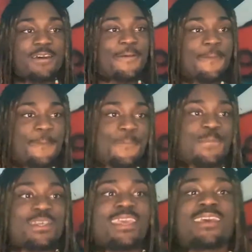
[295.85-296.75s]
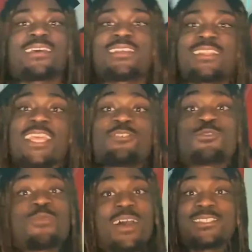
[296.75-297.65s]
But yeah, thanks
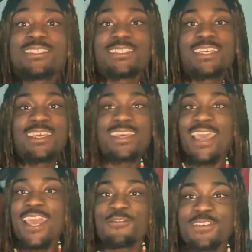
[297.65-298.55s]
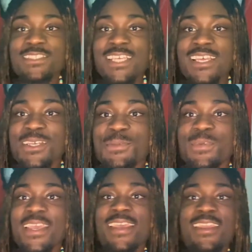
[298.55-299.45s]
for watching. had a fun time,
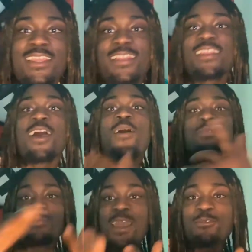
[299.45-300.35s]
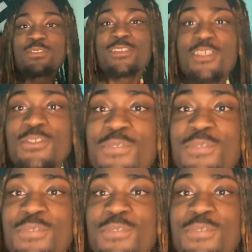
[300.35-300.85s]
and I'll be back with another